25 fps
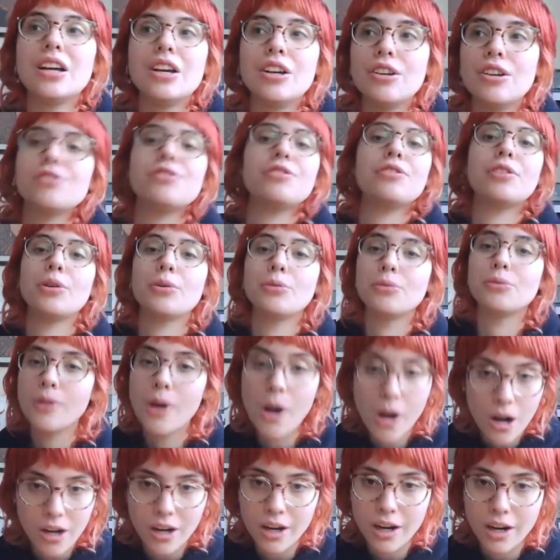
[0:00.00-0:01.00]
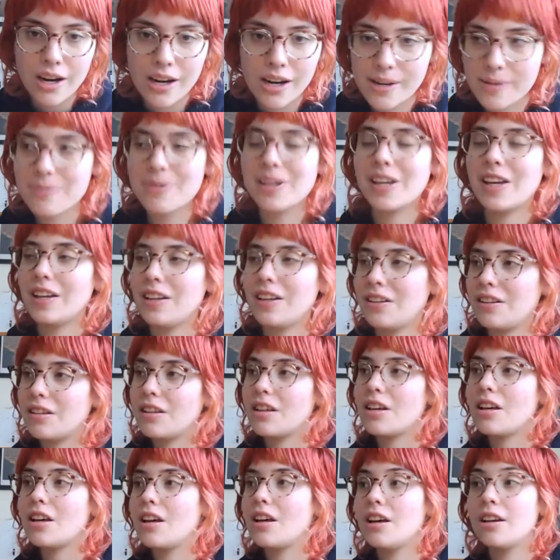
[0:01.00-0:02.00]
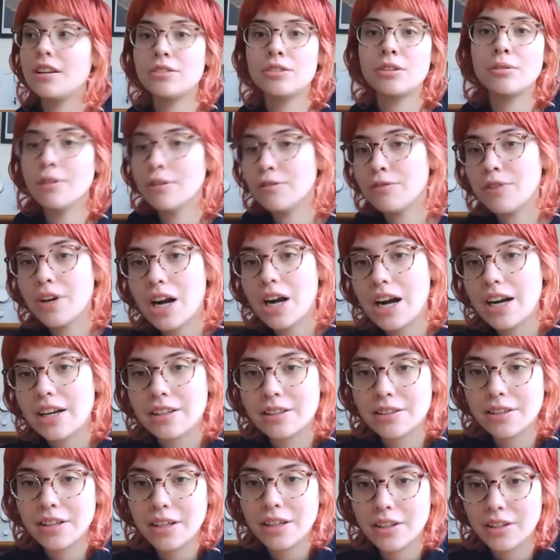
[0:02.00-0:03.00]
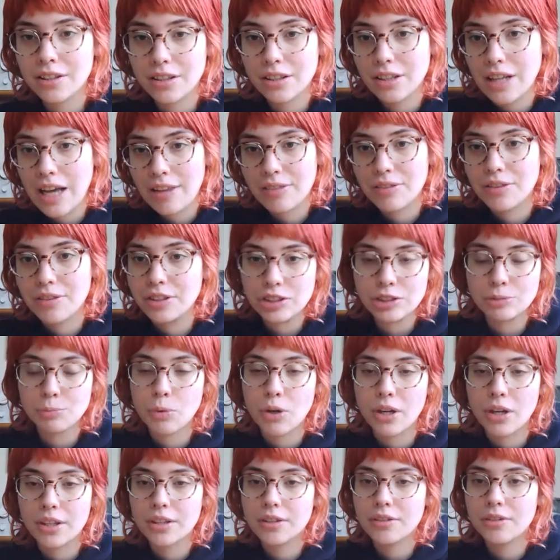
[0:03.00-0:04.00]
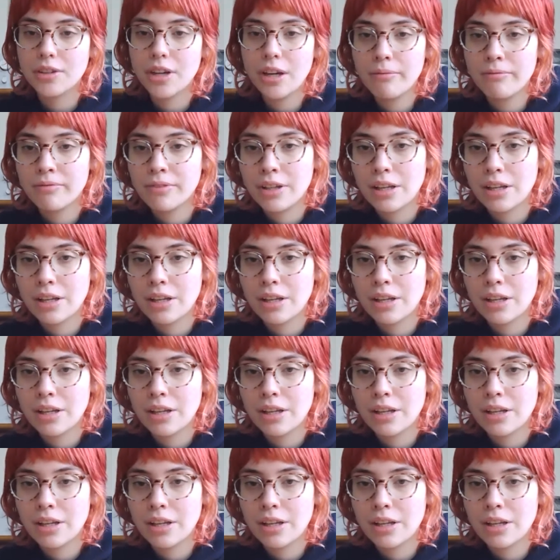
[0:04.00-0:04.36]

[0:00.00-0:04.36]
to rock. I mean, to be fair, I think at this point in time,